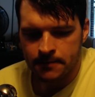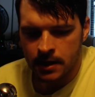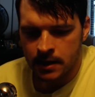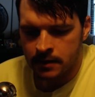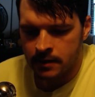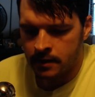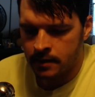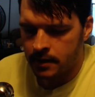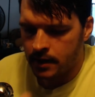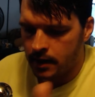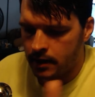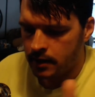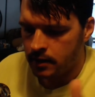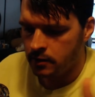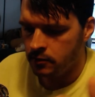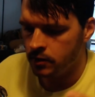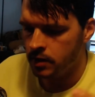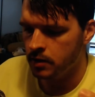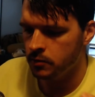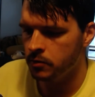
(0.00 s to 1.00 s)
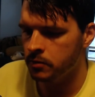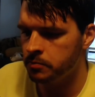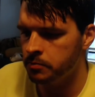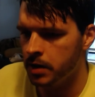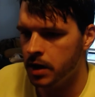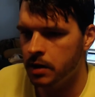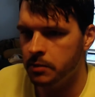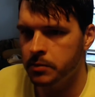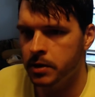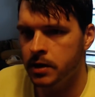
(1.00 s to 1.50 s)
thing that you get with
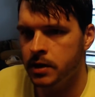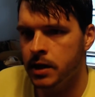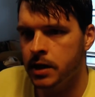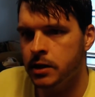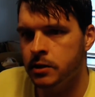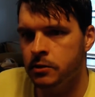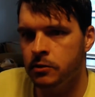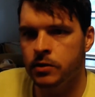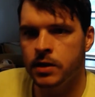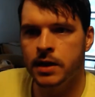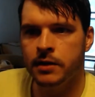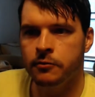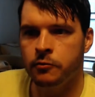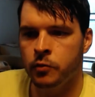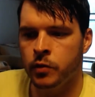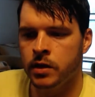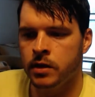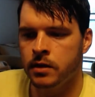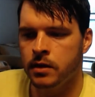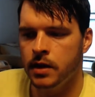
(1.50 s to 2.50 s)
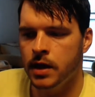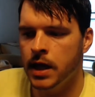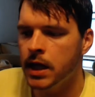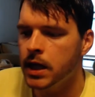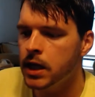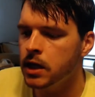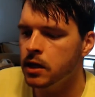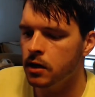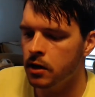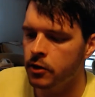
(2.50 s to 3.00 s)
Bamba that you don't get with
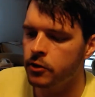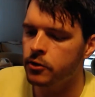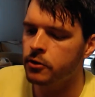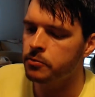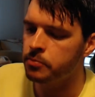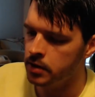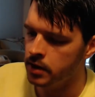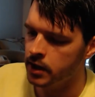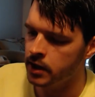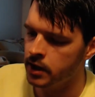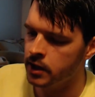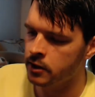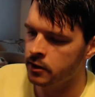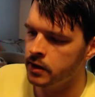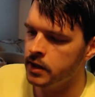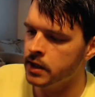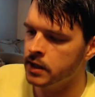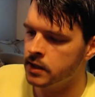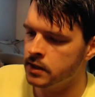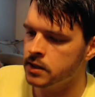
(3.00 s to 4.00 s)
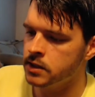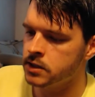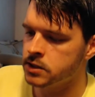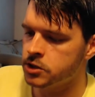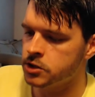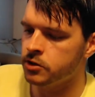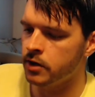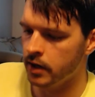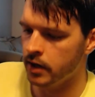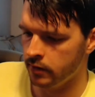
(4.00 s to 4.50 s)
any other player in this
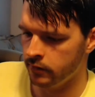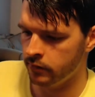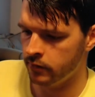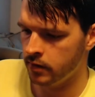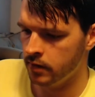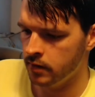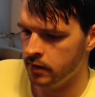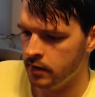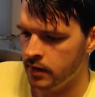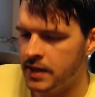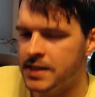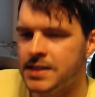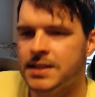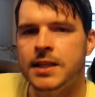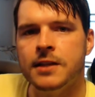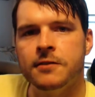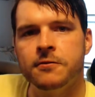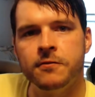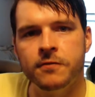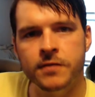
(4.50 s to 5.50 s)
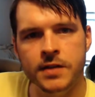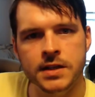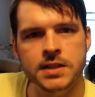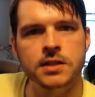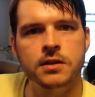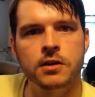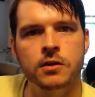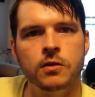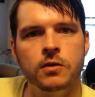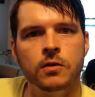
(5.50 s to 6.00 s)
draft is the
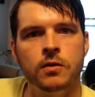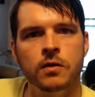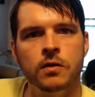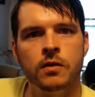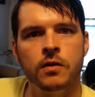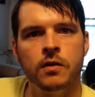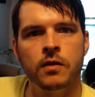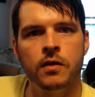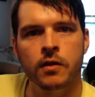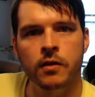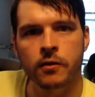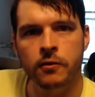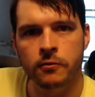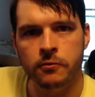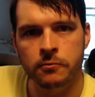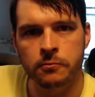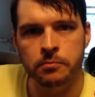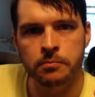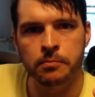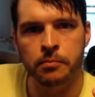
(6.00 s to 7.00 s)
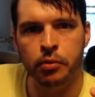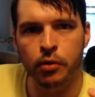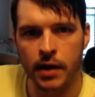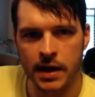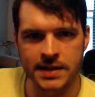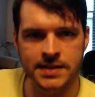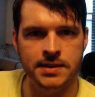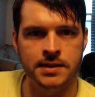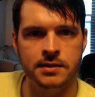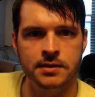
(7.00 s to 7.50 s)
physical
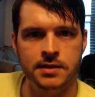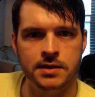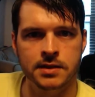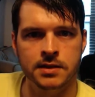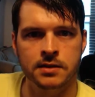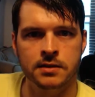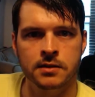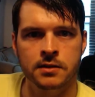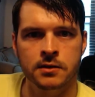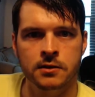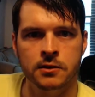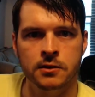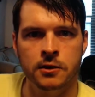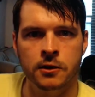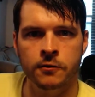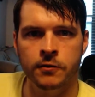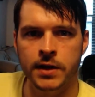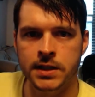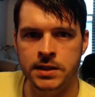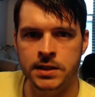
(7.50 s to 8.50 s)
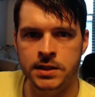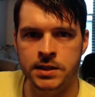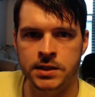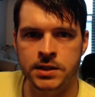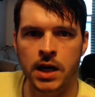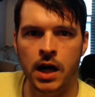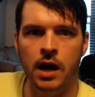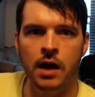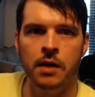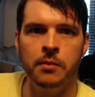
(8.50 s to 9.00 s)
presence of a
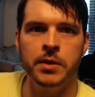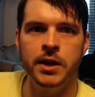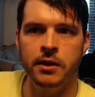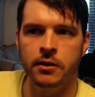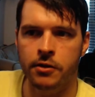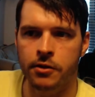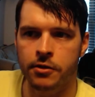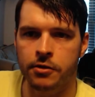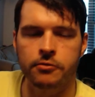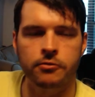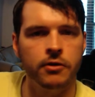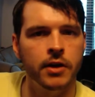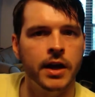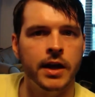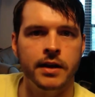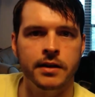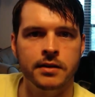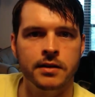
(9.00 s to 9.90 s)
dominant threat